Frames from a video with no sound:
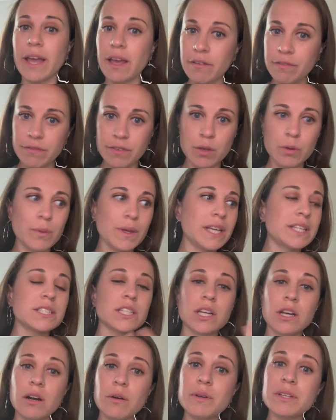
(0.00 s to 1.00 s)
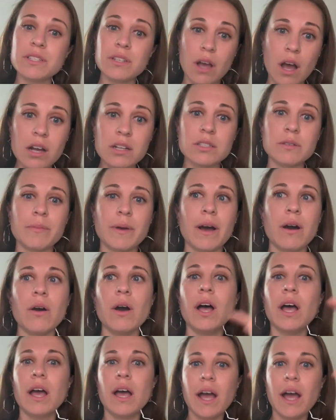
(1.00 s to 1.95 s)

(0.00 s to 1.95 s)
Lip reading: A few weeks ago, we talked about